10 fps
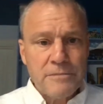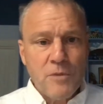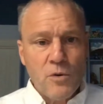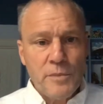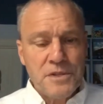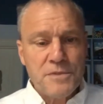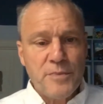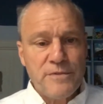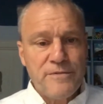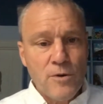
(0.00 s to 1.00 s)
moments
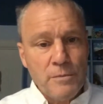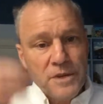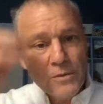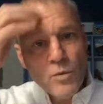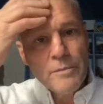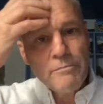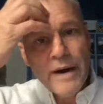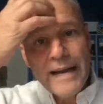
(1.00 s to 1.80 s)
performed in what might,